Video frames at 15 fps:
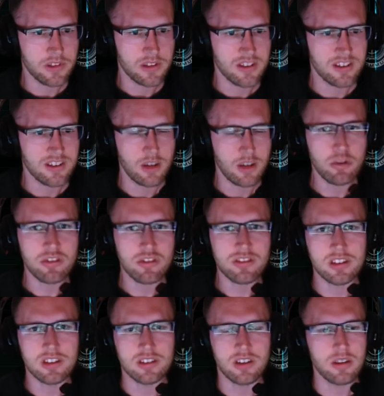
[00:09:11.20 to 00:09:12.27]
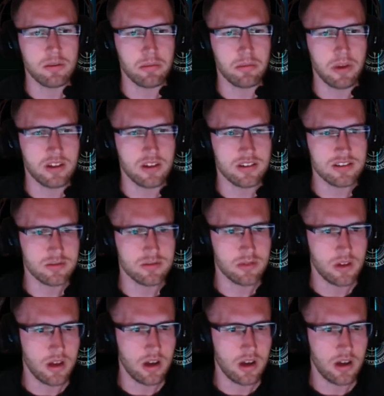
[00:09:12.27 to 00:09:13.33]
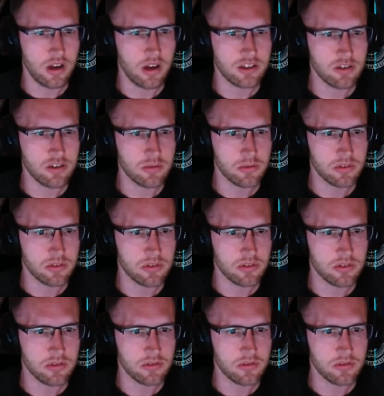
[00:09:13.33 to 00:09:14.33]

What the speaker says: See, now you're seeing other parts. I just want to.